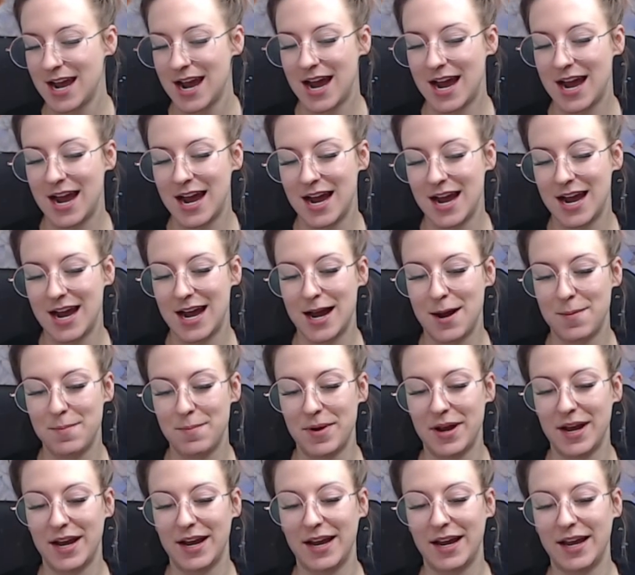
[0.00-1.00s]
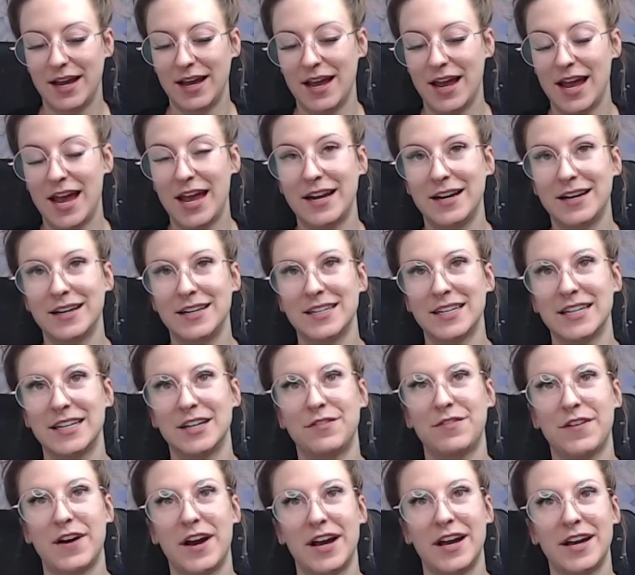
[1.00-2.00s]
Um, uh, and
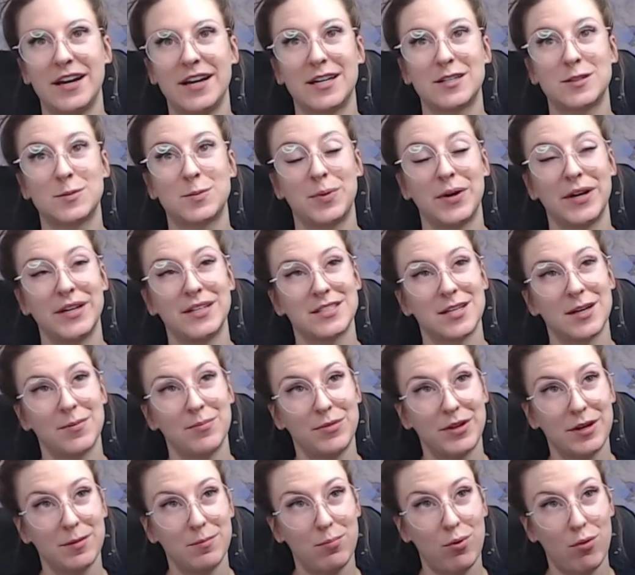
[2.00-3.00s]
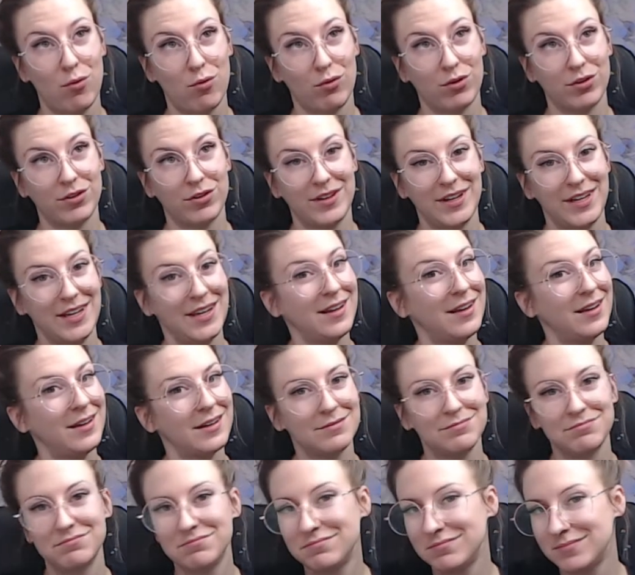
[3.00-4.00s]
if I explain something
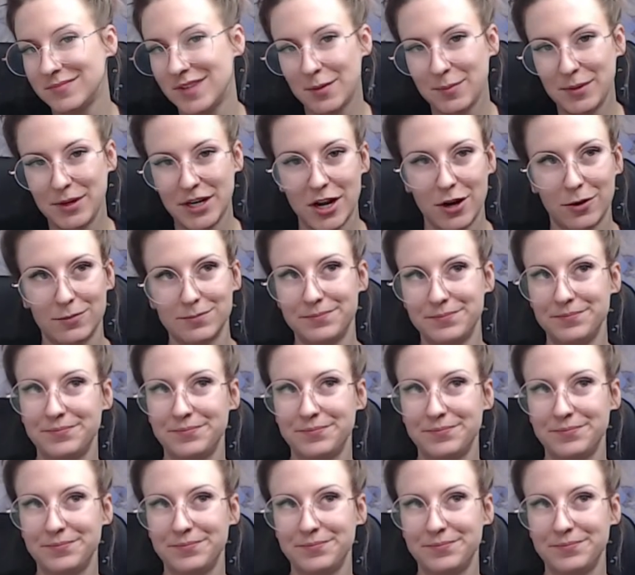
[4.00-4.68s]
poorly, let me know